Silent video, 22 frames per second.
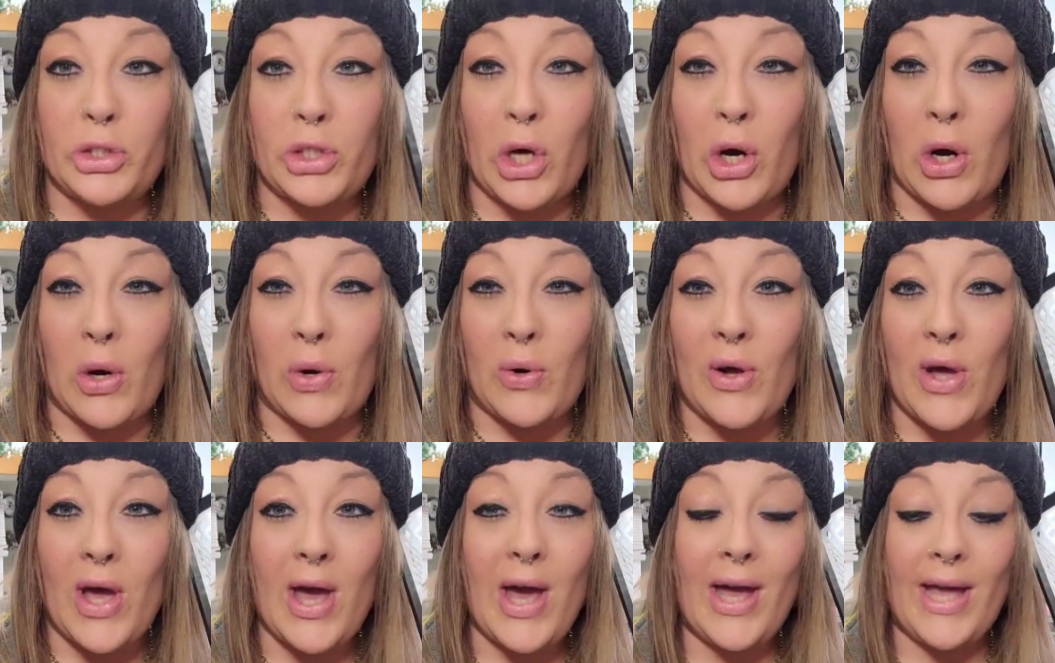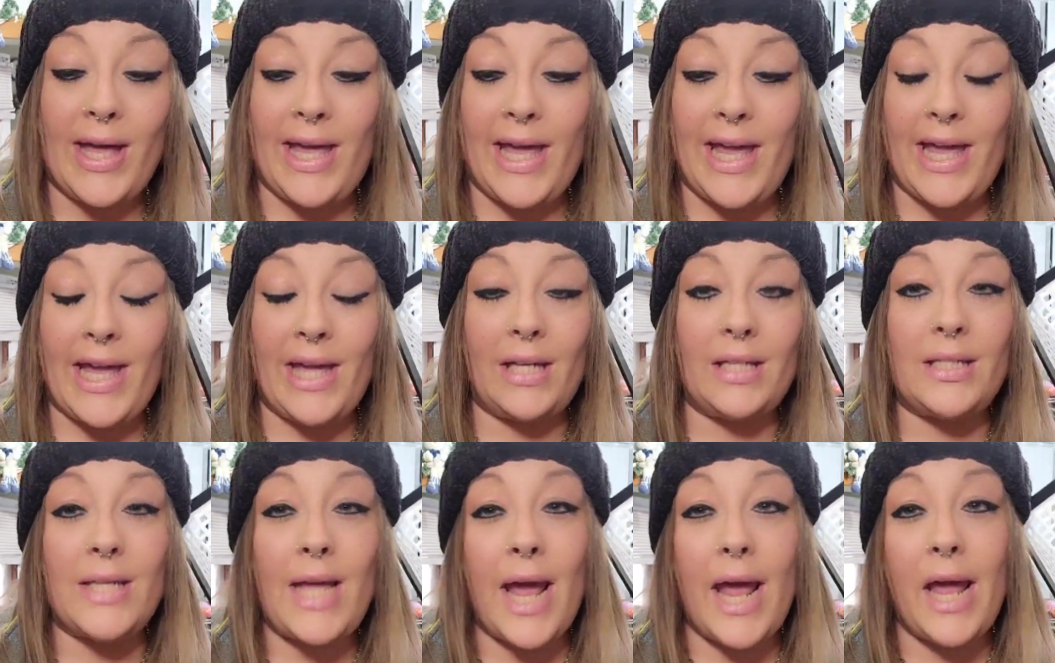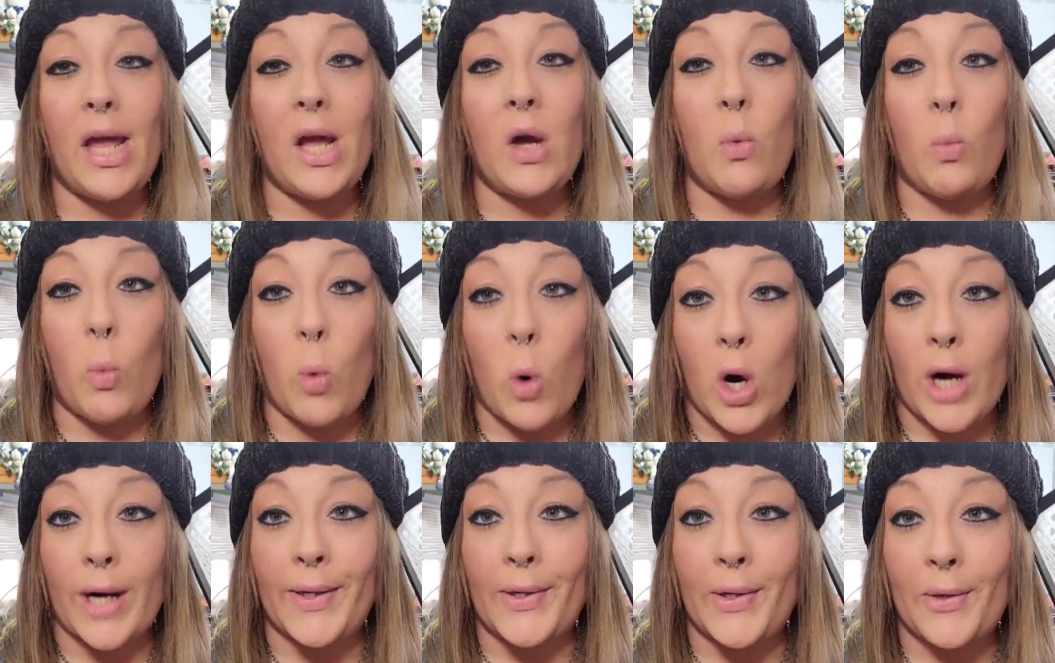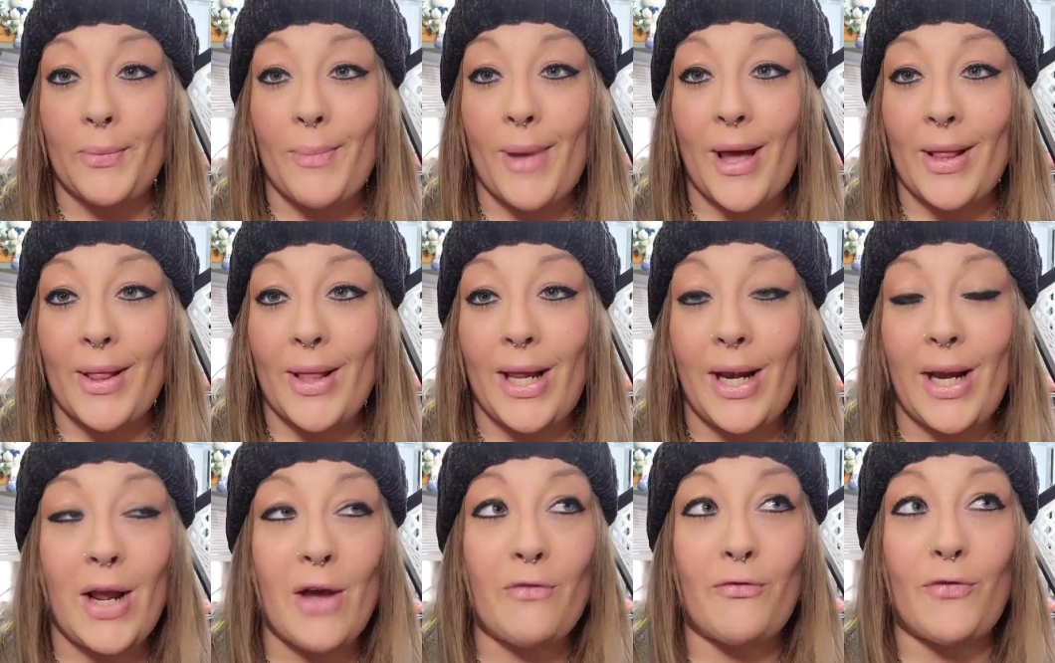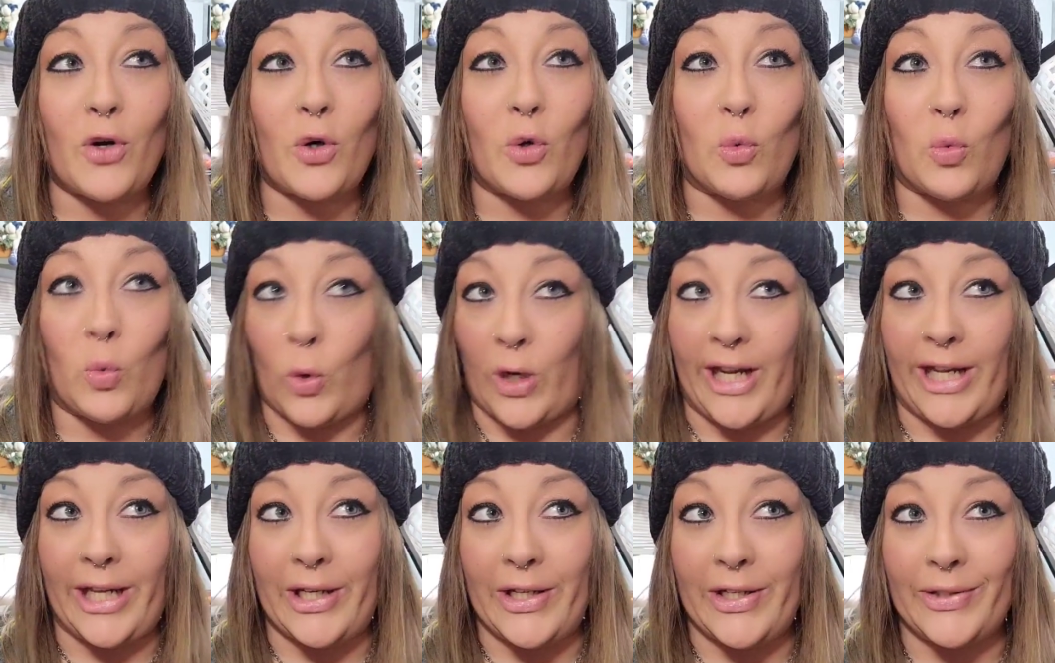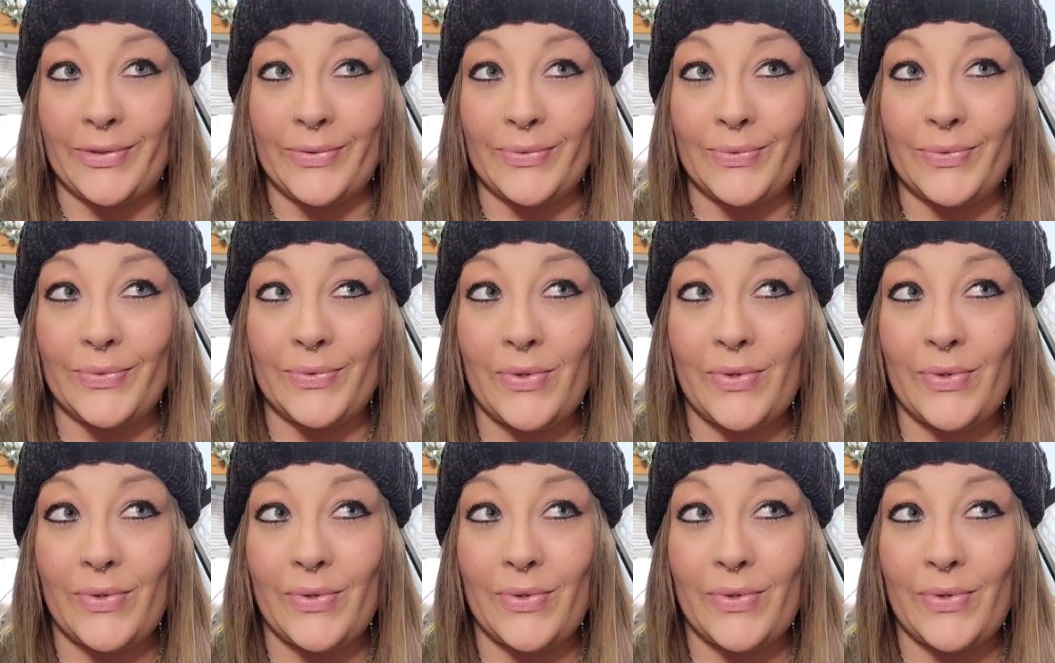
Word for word: So he is a watermelon freak.